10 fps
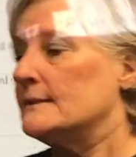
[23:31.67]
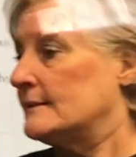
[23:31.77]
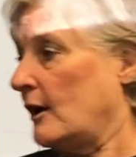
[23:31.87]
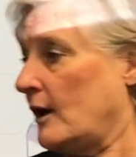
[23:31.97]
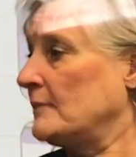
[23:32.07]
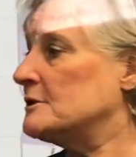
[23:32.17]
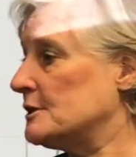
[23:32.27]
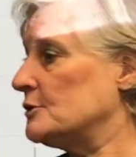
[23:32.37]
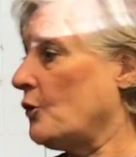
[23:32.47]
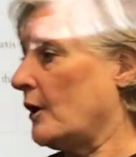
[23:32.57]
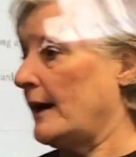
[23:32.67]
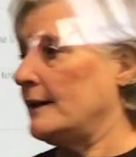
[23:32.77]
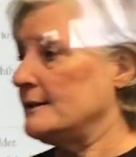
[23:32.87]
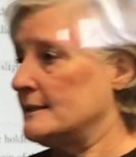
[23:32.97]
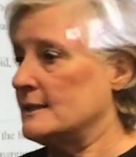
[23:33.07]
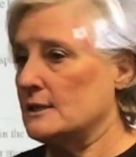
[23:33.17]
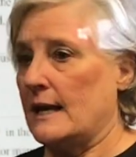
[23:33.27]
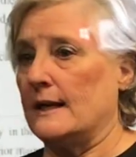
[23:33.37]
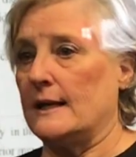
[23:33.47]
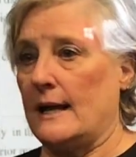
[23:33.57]
They'll come to the door and just,
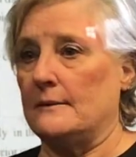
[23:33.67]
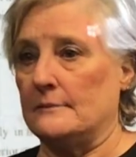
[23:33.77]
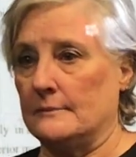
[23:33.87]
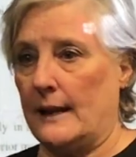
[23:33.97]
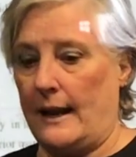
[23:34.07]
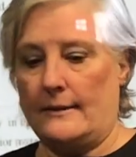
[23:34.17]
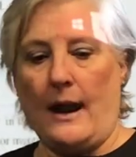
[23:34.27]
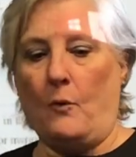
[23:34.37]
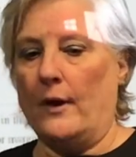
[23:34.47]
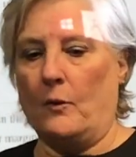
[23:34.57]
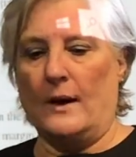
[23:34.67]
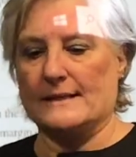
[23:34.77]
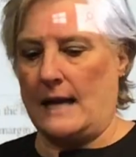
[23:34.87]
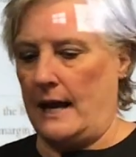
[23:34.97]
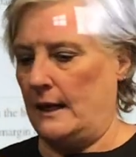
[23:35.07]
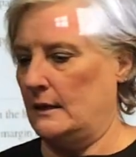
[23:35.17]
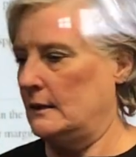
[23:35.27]
and now where was I?